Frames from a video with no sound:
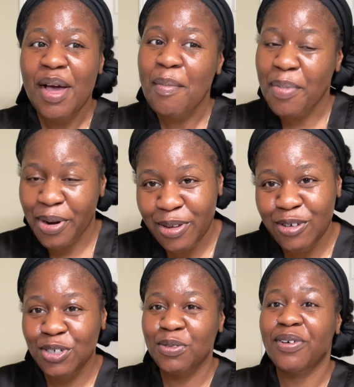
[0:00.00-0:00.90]
per
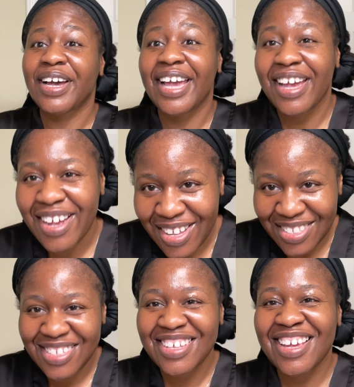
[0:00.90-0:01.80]
usual and
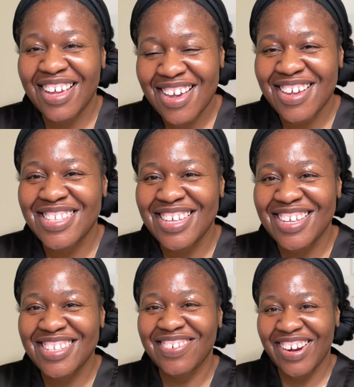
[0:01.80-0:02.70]
get
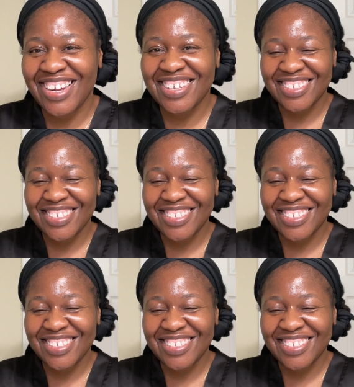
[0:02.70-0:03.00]
content, right?